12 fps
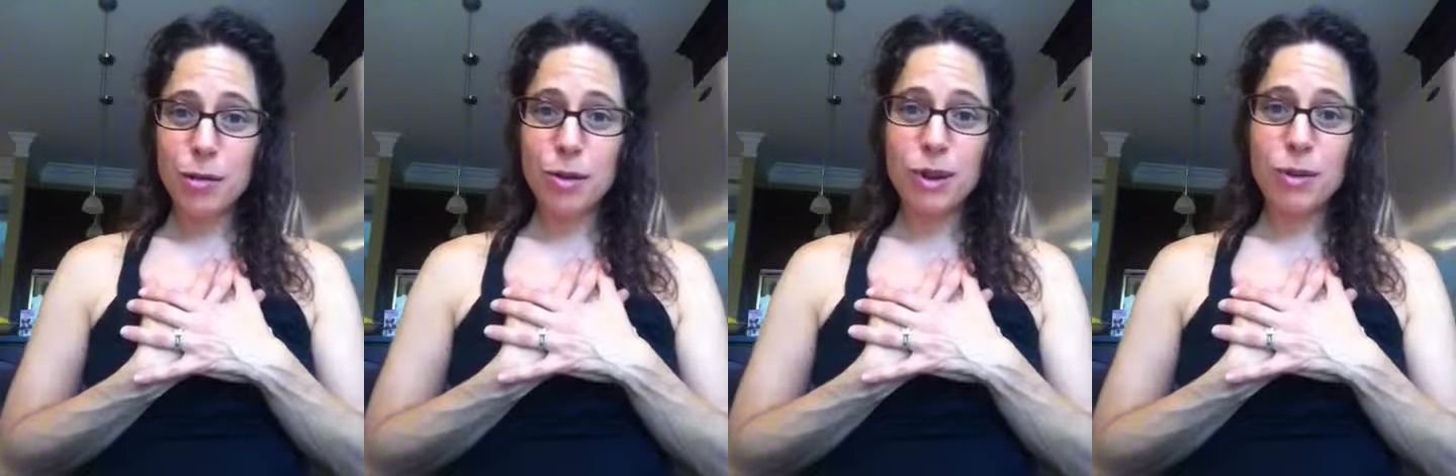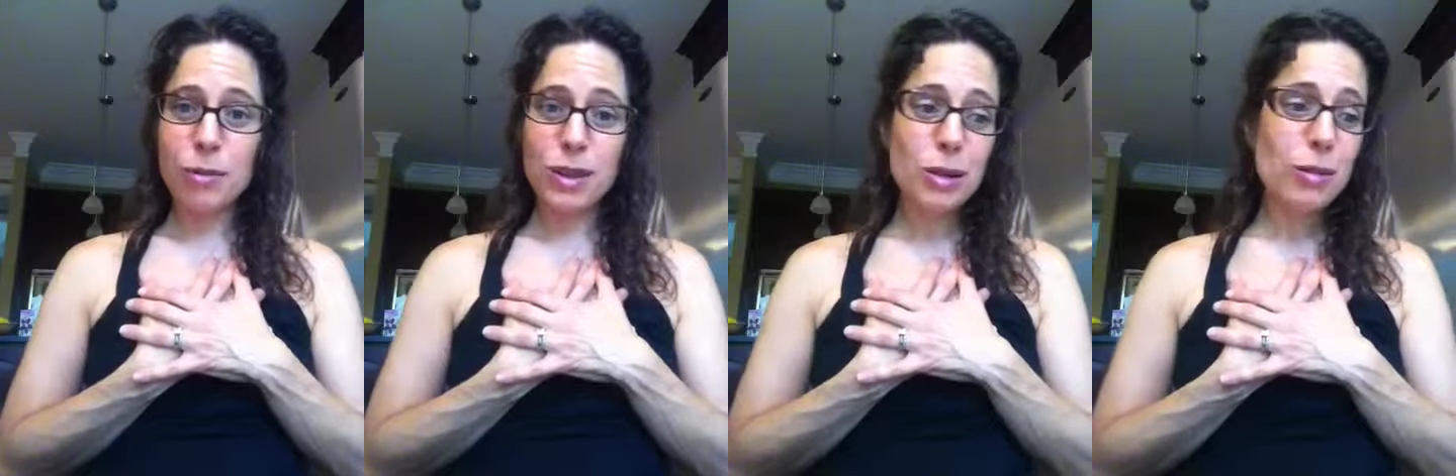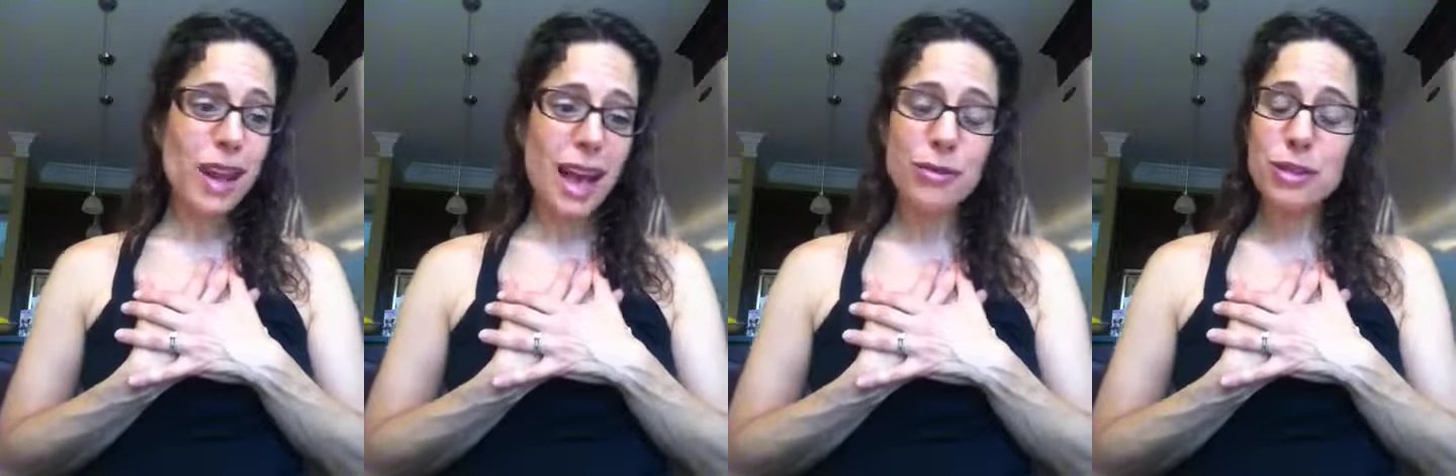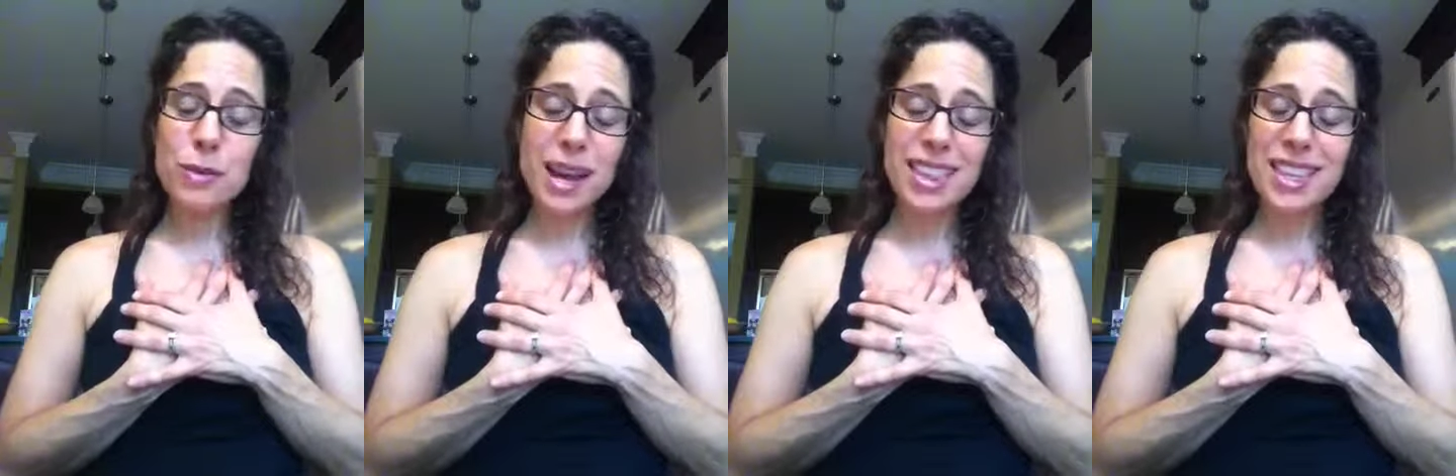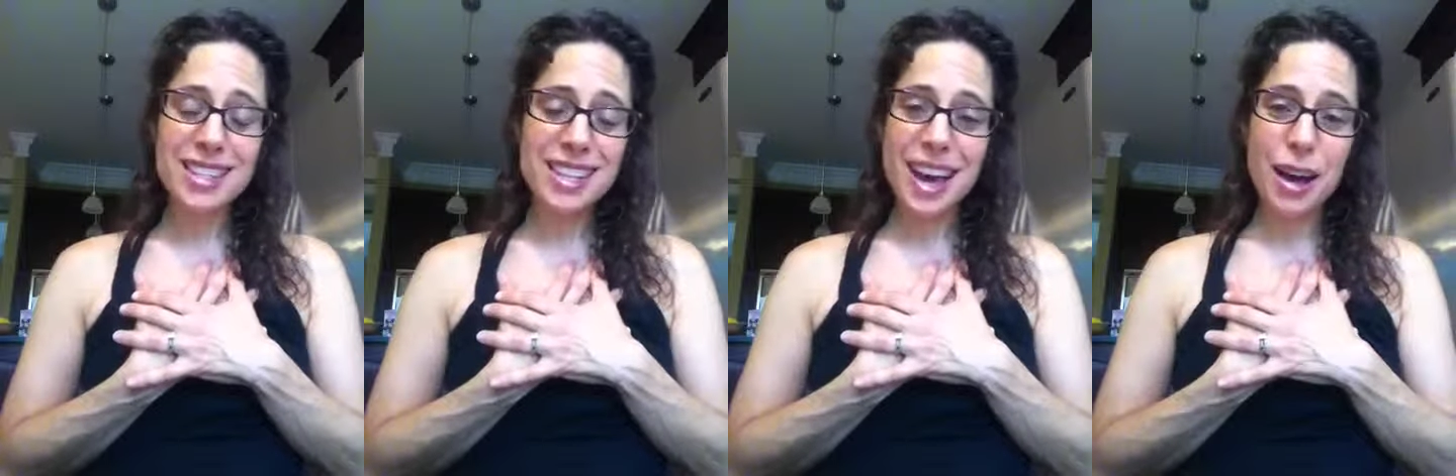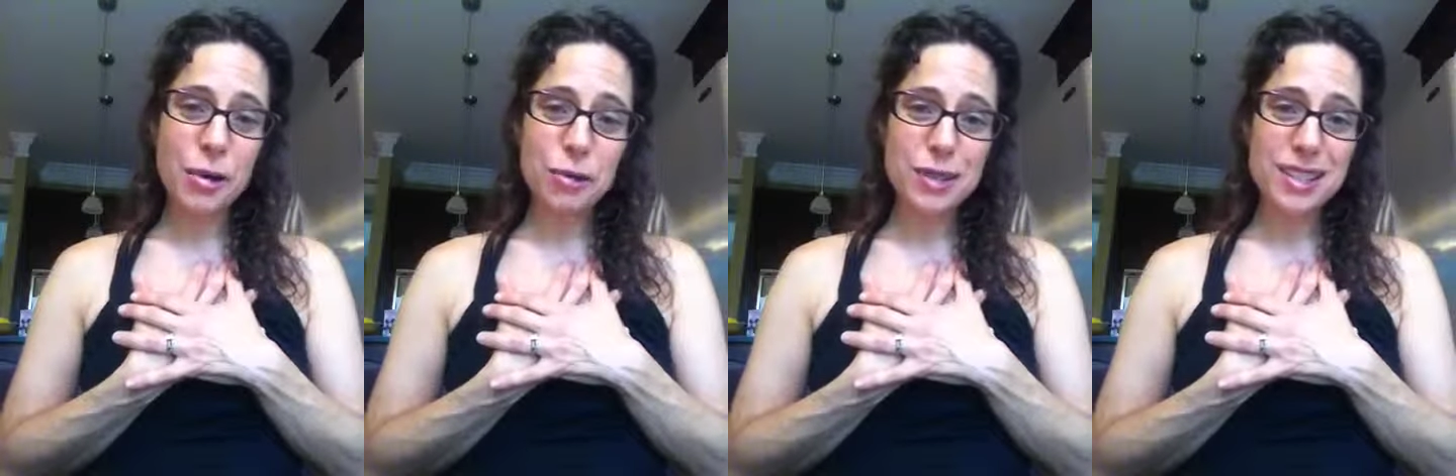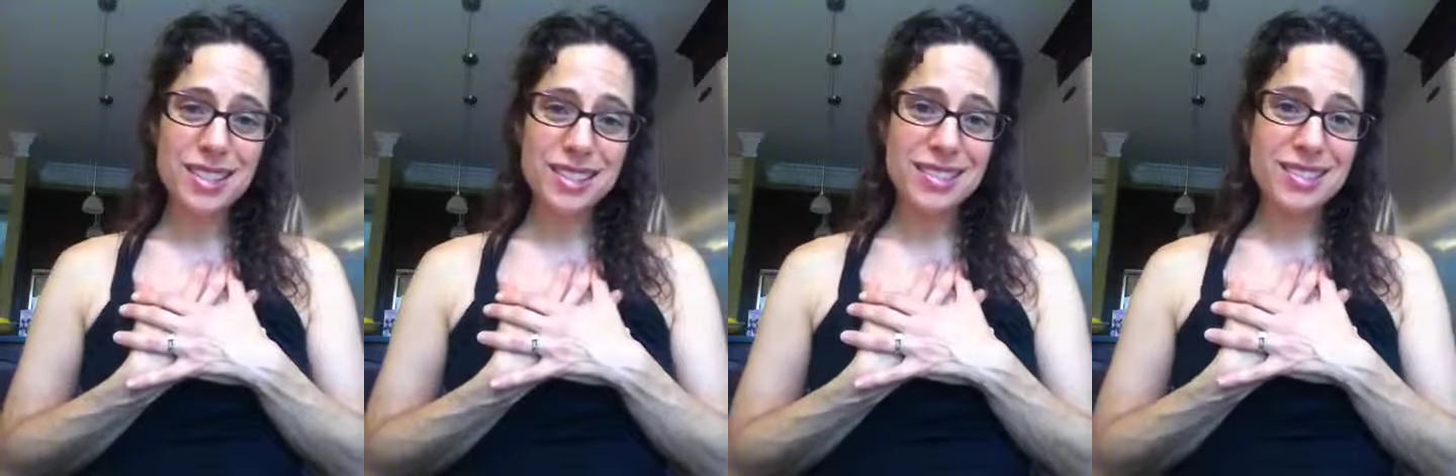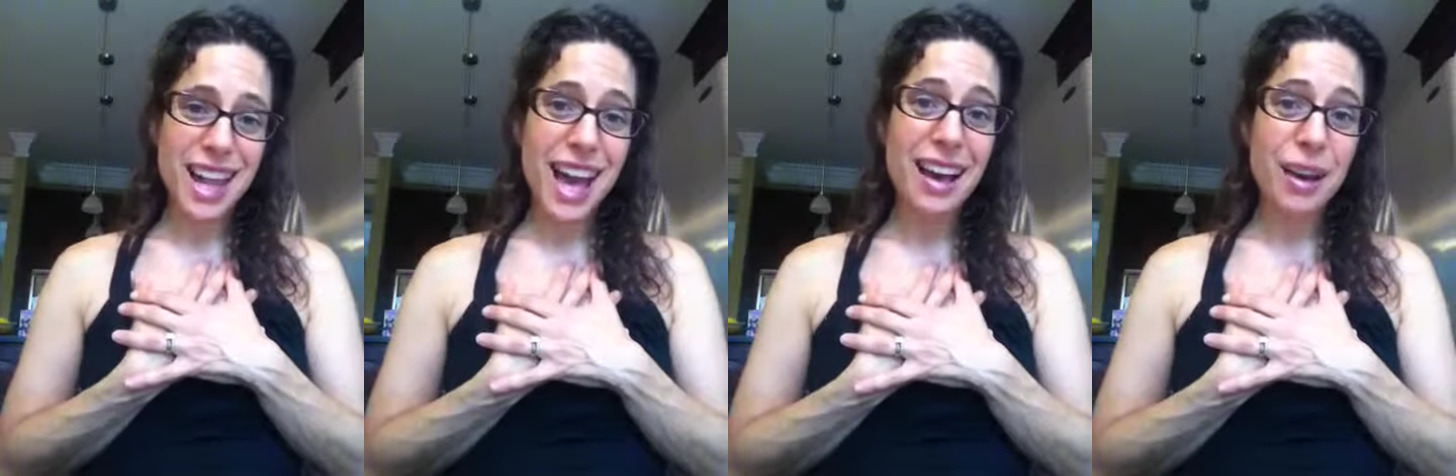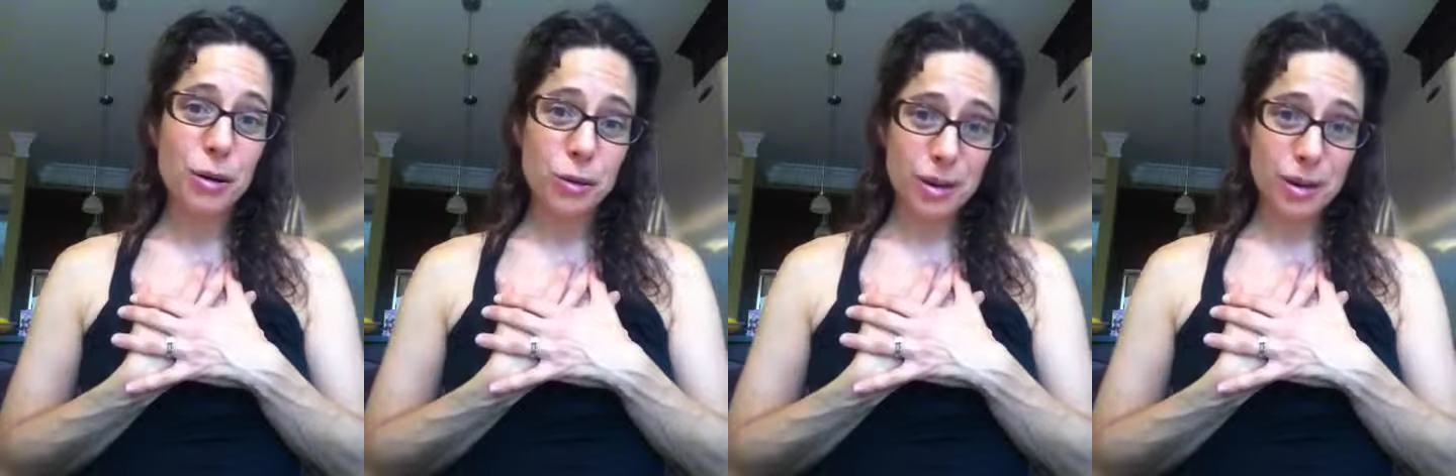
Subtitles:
where we don't have to buy this house now.